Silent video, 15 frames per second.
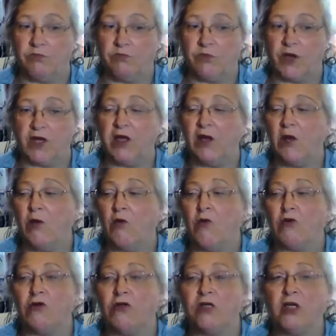but
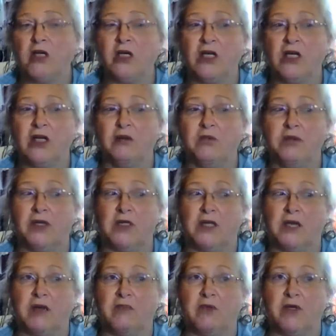we're just going to get them
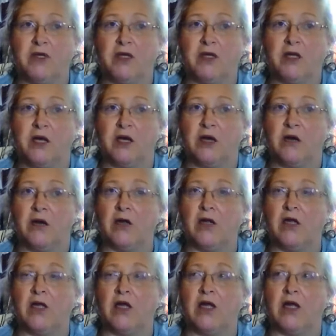examined, and
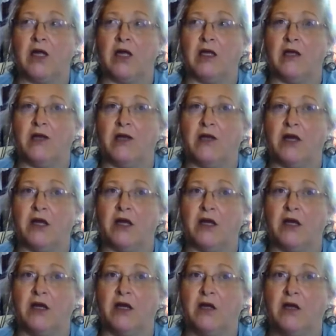
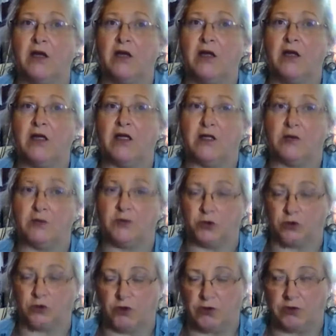then get the
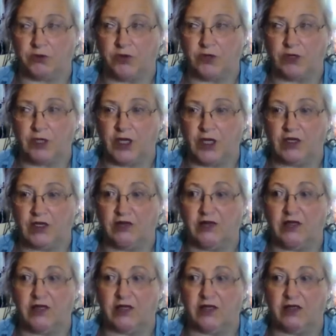prescription, and
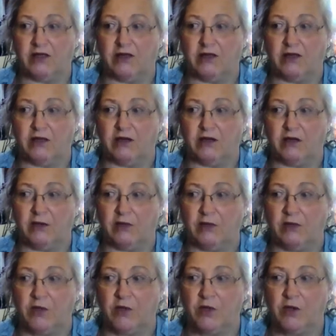then,
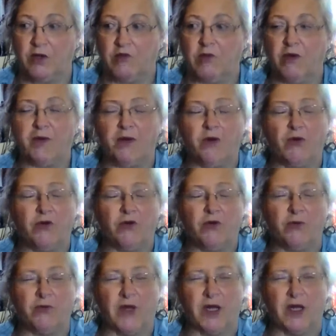probably order
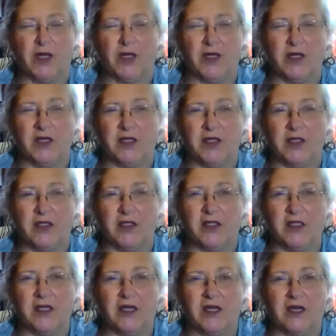from that. Is it
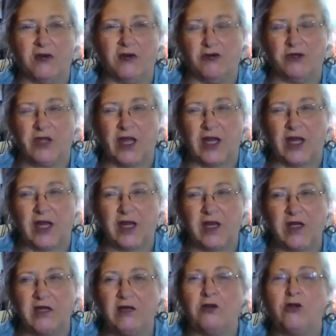Zena or Zana?